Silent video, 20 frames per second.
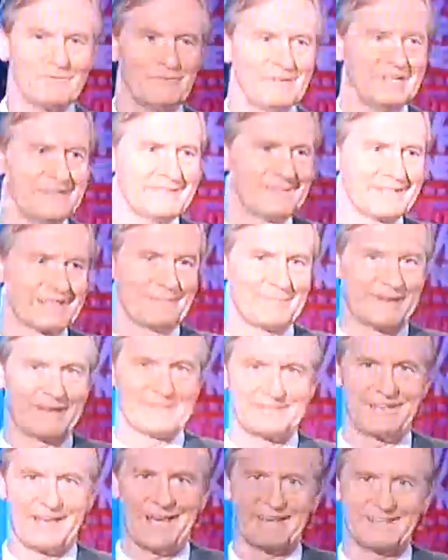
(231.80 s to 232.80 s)
What do you think
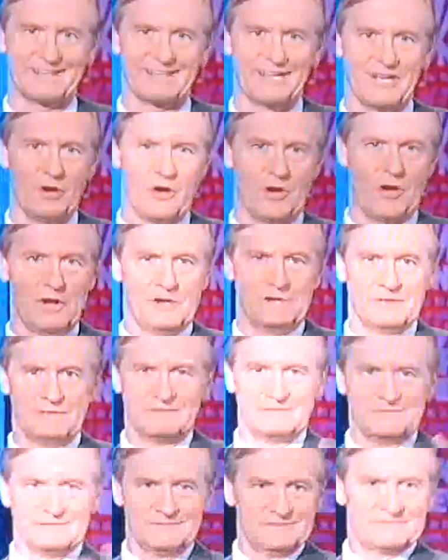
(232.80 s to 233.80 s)
about that?
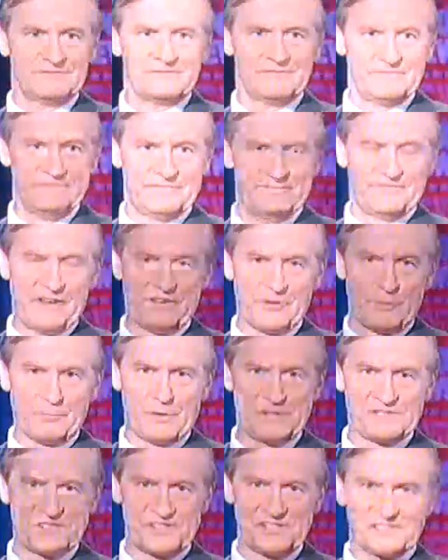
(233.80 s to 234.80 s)

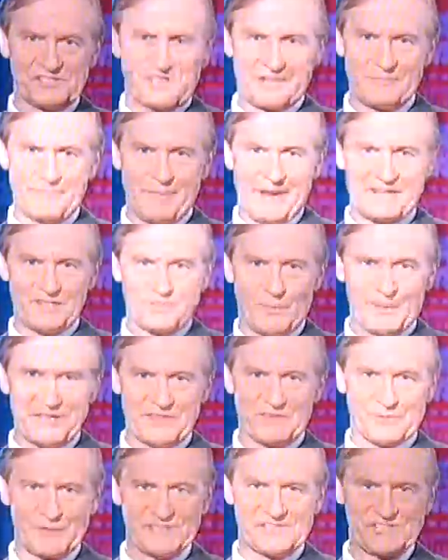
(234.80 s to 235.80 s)
Federal prisoners getting paid
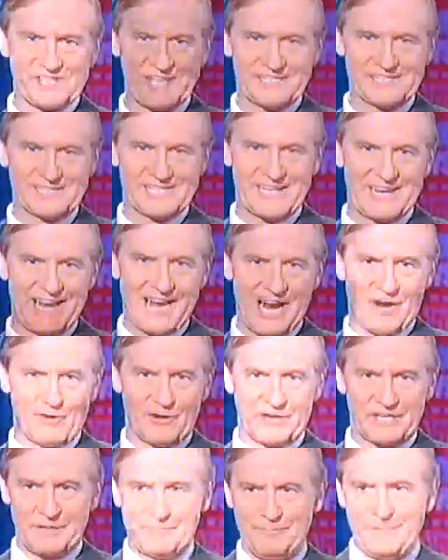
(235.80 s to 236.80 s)
23 cents an
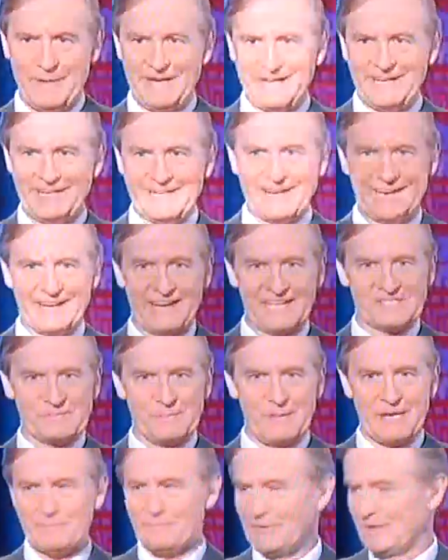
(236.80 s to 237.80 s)
hour, competing
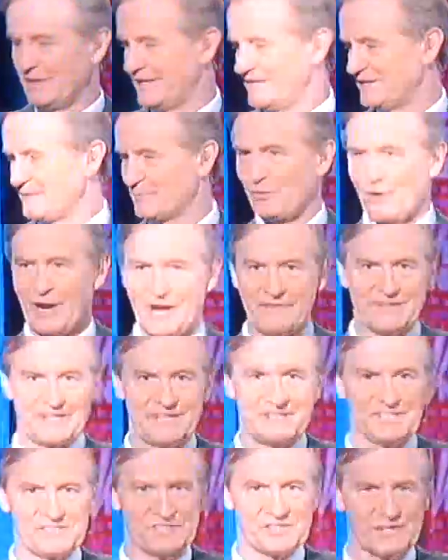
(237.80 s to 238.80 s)
against people in the
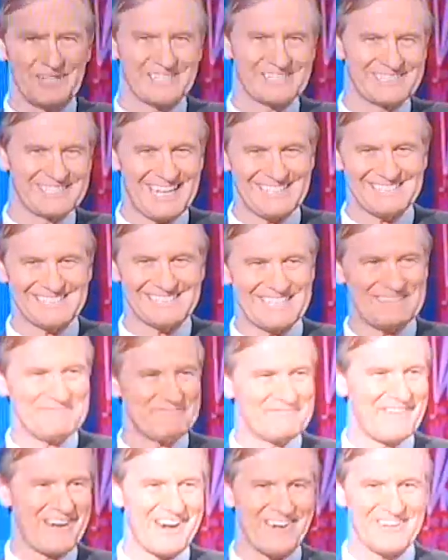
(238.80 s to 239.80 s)
private industry. Does that
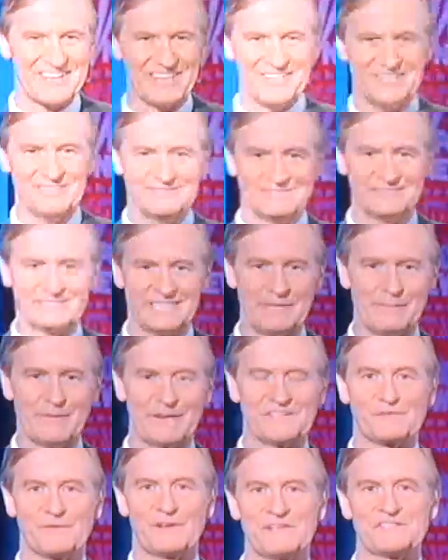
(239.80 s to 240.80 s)
seem fair to you?
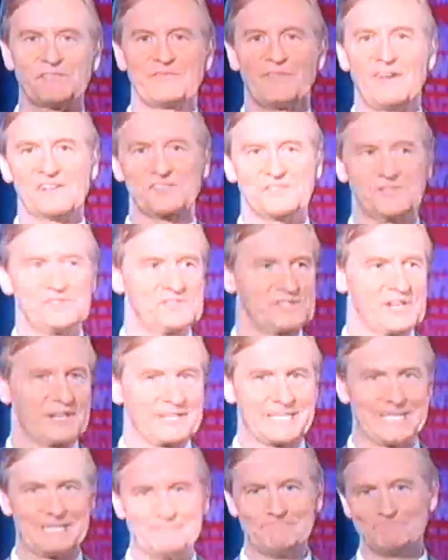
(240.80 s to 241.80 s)
Email us,
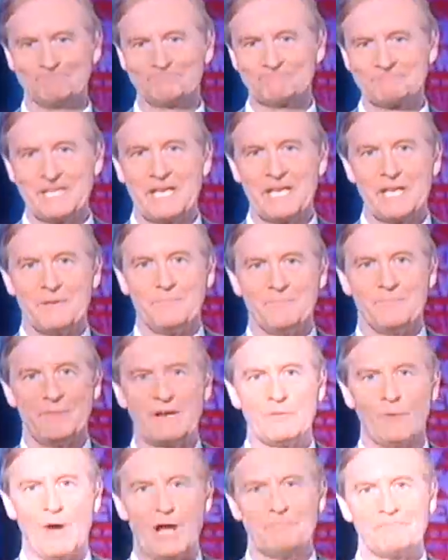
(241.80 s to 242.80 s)
friends@foxnews.com.
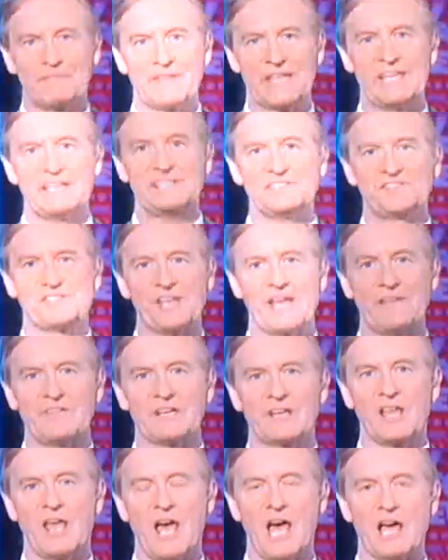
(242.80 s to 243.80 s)
Meanwhile, he's
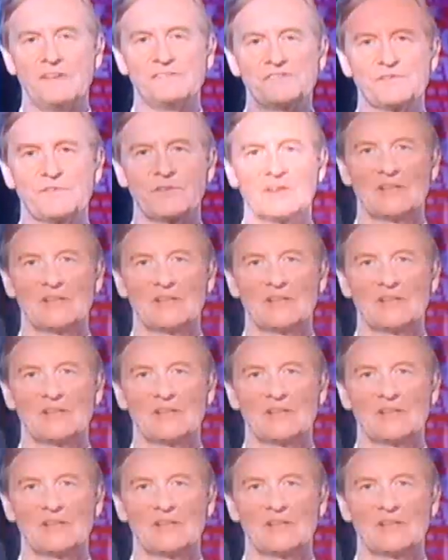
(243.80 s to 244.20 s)
saving lives